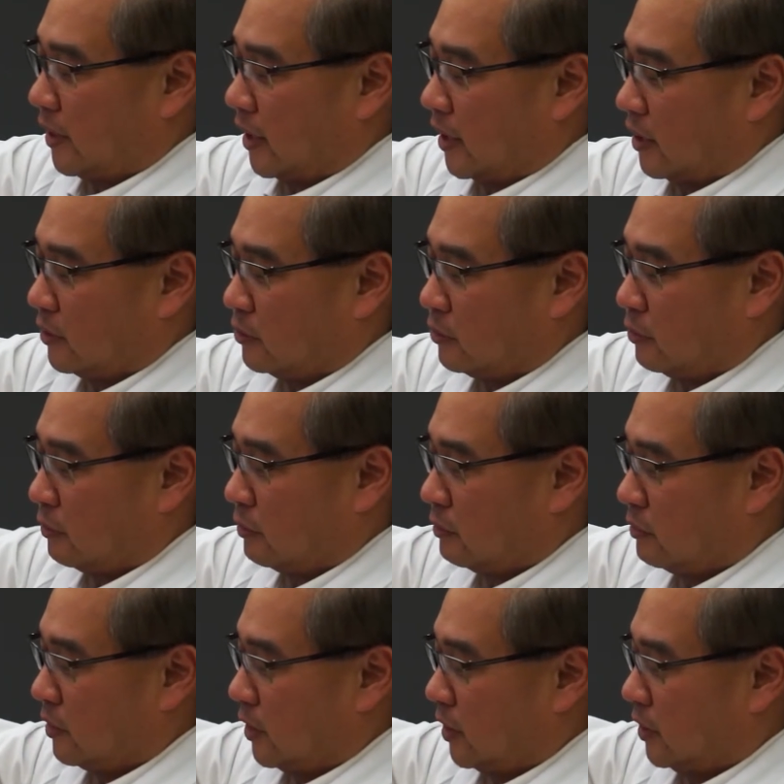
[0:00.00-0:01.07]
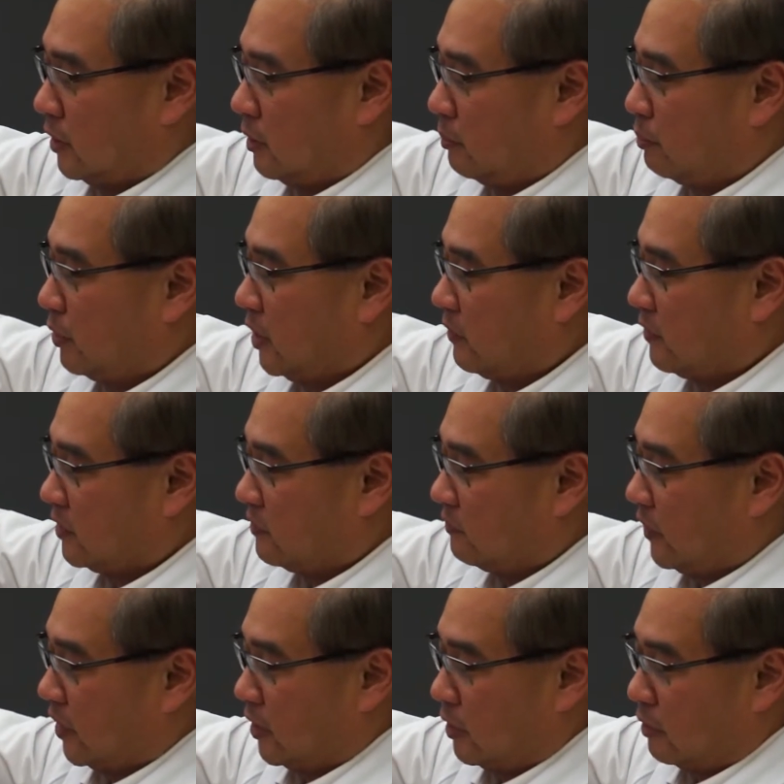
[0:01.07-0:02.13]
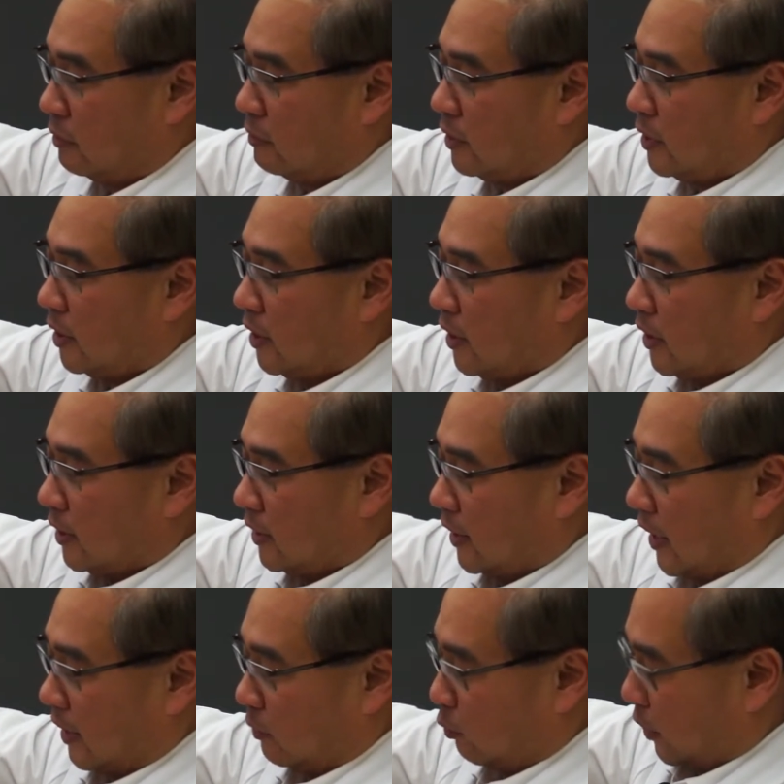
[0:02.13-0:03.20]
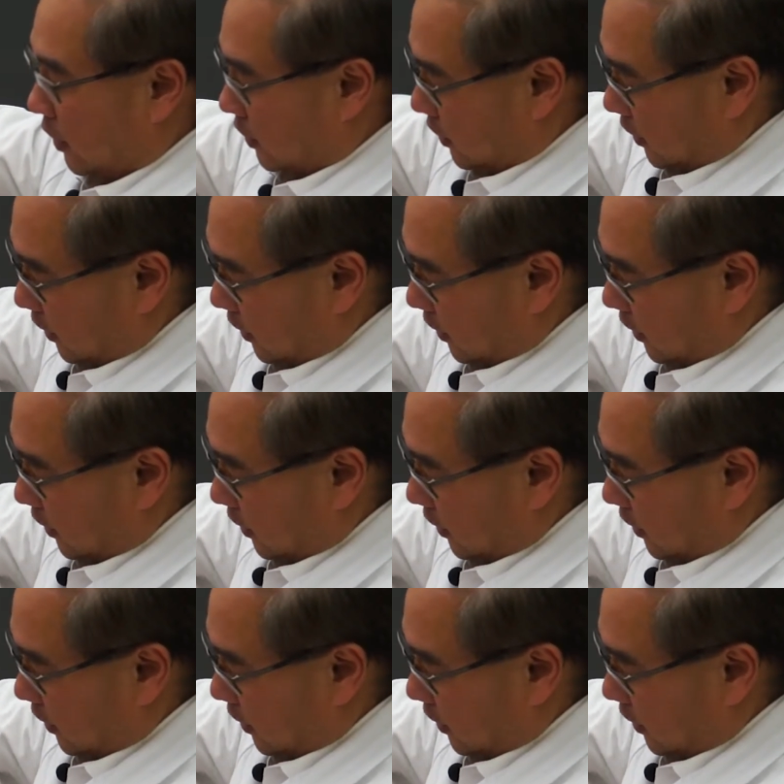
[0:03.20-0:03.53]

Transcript: that I showed in the previous video that went